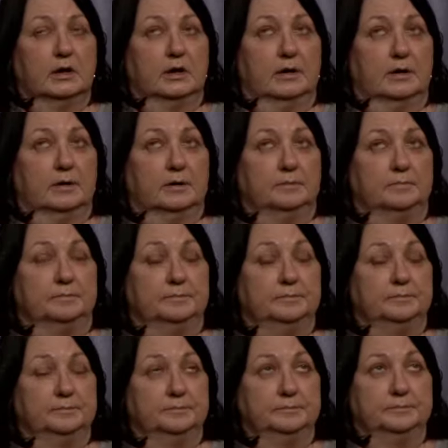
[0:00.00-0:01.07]
Um,
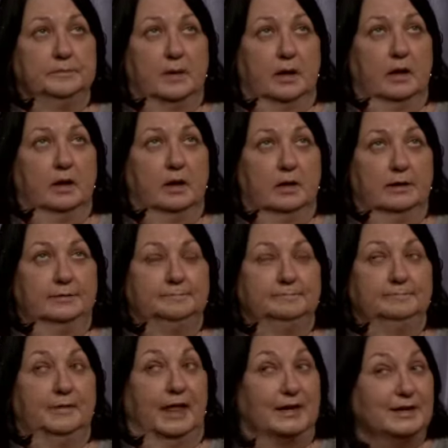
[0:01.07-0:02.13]

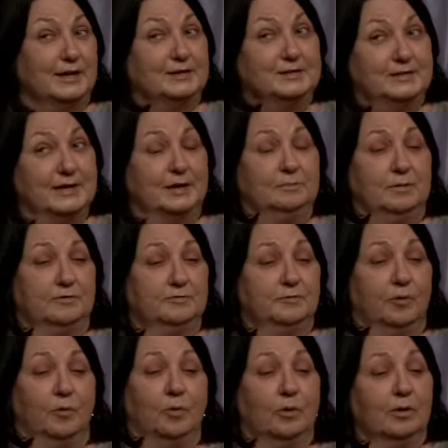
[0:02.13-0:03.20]
like I said
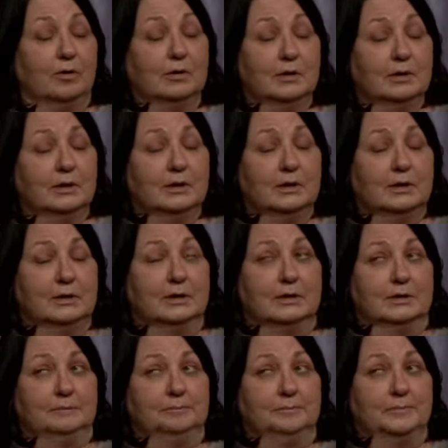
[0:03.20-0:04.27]
before,
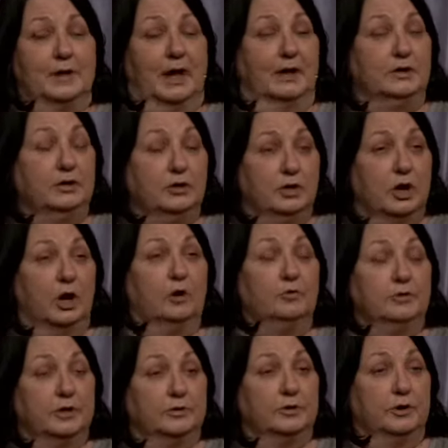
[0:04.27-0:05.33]
I
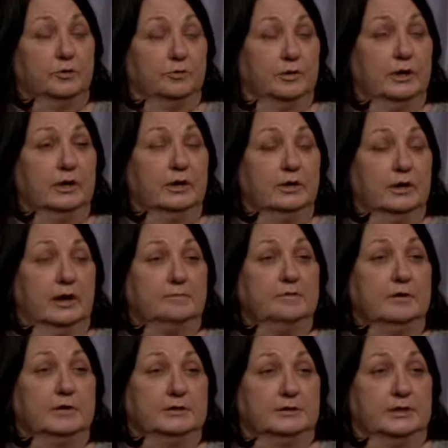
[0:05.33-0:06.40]
know that their reading
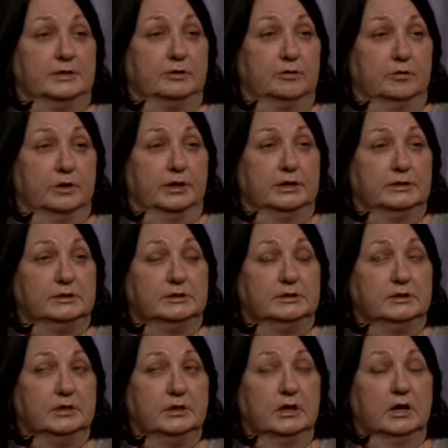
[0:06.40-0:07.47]
level is
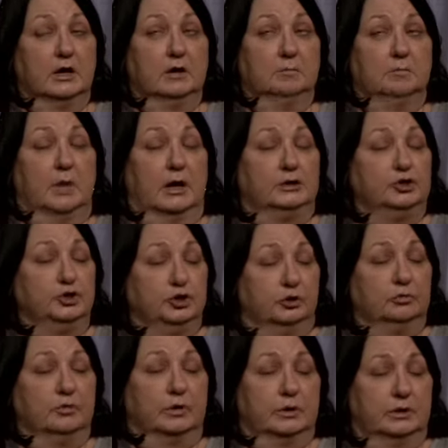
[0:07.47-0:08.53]
increased my
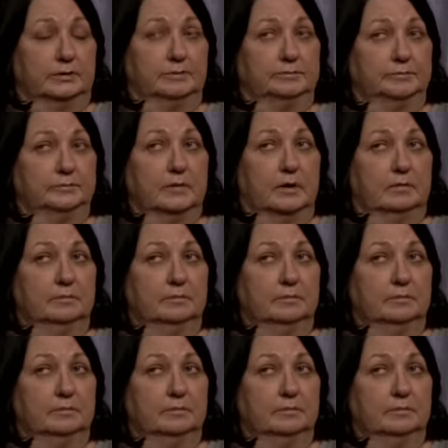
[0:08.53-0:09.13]
children,